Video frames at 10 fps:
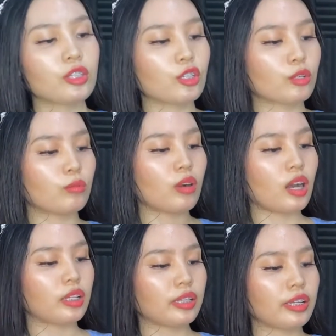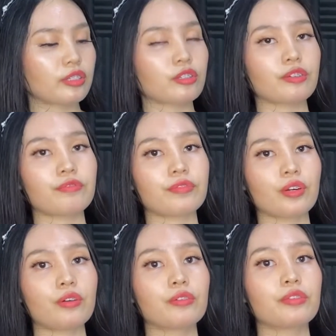your wallet, your
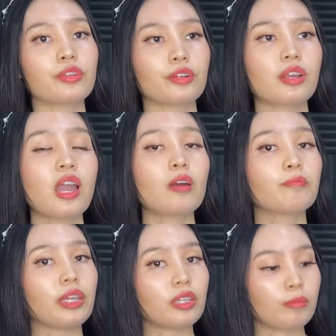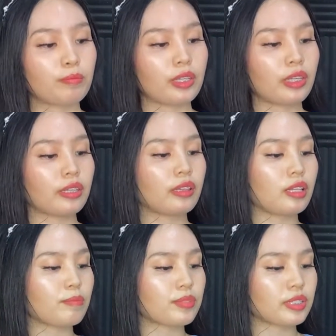phone, your makeup kit,
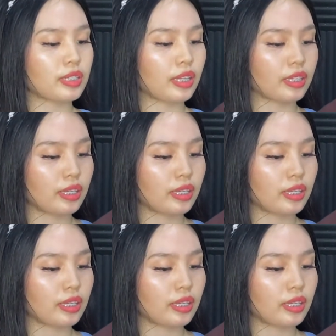lipstick,